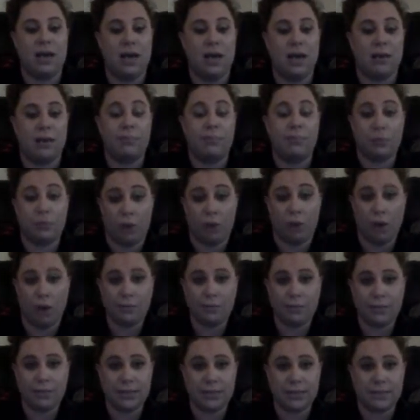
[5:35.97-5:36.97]
a
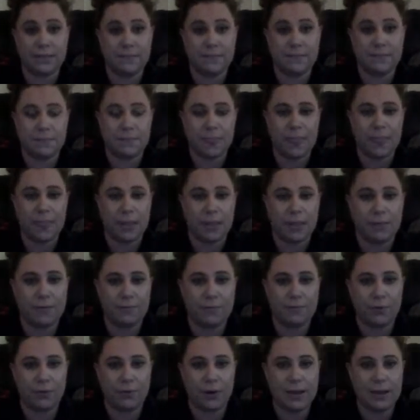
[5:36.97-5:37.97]
prompt
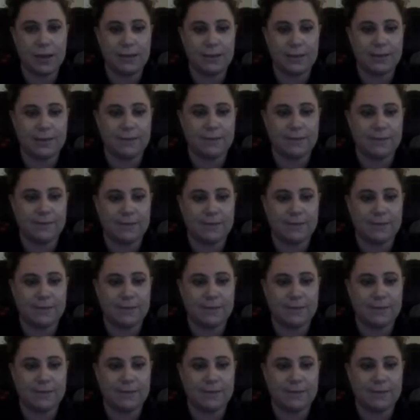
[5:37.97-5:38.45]
for it.